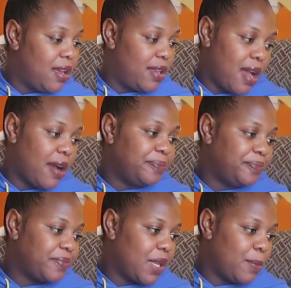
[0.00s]
Yeah,
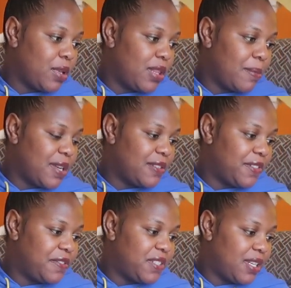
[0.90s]
I bought them at
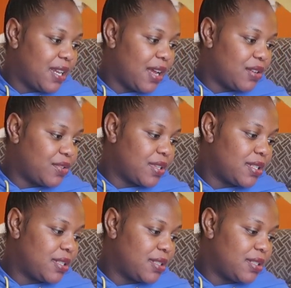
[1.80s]

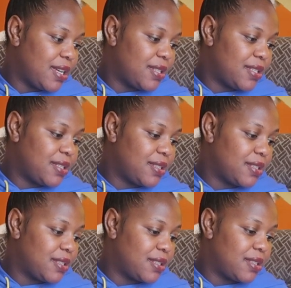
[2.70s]
1500, yes.
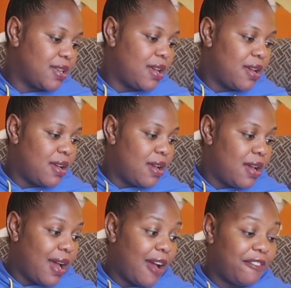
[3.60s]

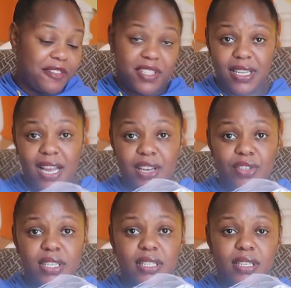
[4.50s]
Are
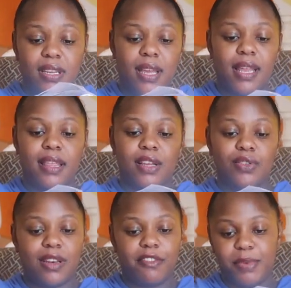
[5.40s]
1500 and there are
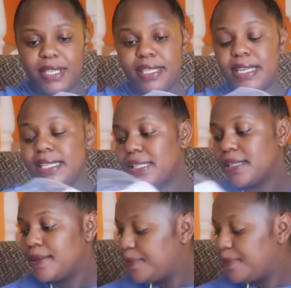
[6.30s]
12 pieces.